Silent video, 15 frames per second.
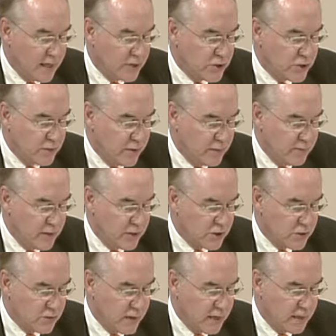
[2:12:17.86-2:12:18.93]
is to
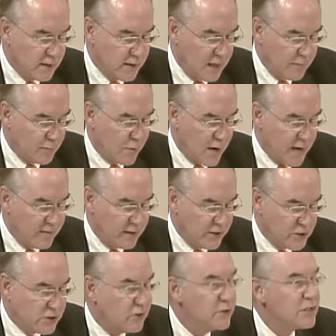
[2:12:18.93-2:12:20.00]
administrate the private
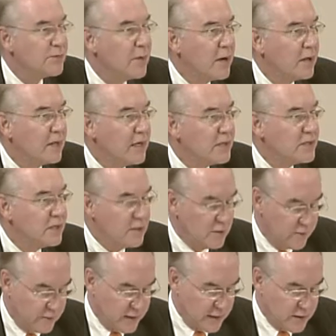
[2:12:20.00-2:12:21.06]
insurance market as it
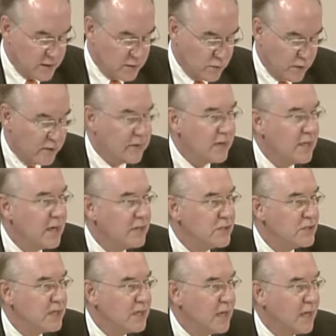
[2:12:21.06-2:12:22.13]
interfaces with the
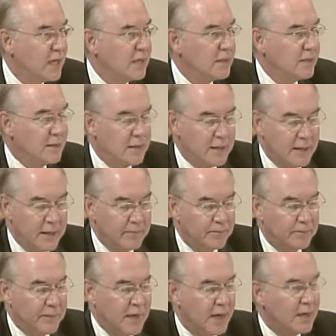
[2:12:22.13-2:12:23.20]
ACA.
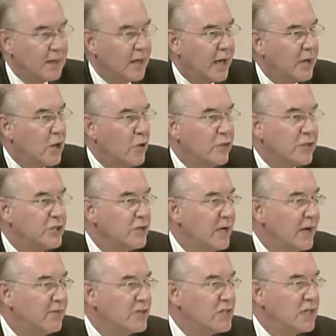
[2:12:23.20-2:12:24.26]
Now, I know that
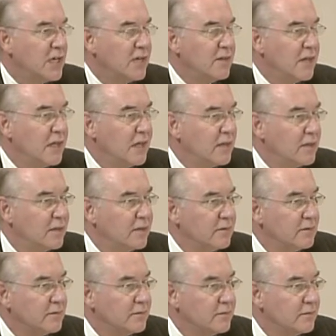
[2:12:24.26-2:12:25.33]
you haven't seen the, is
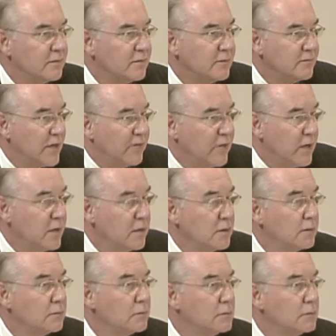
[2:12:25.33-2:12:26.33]
that fair?